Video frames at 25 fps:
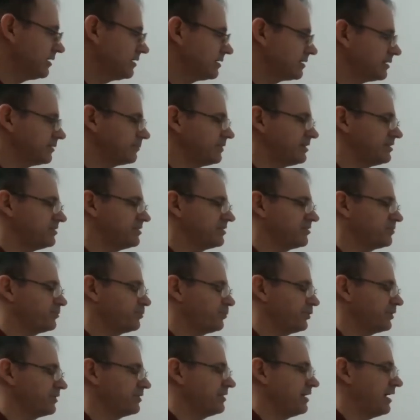Let me just
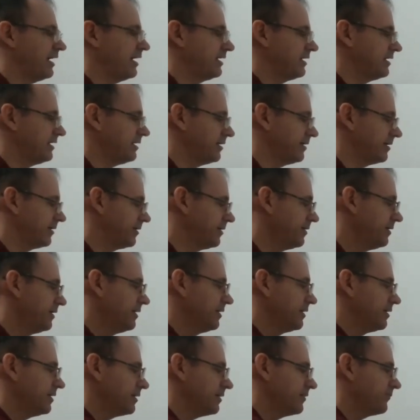put that here
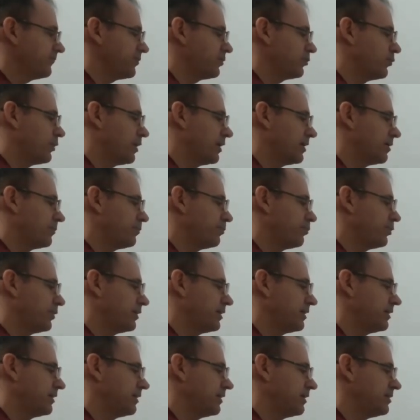if you want to put
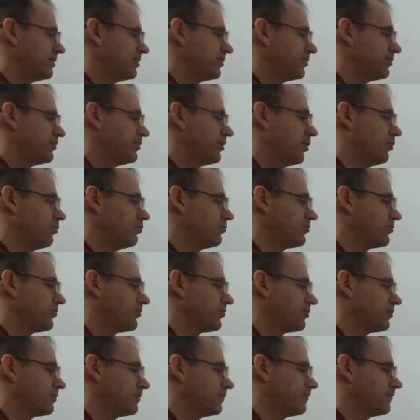it in your
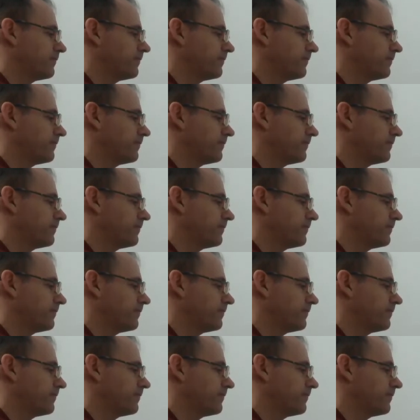notes,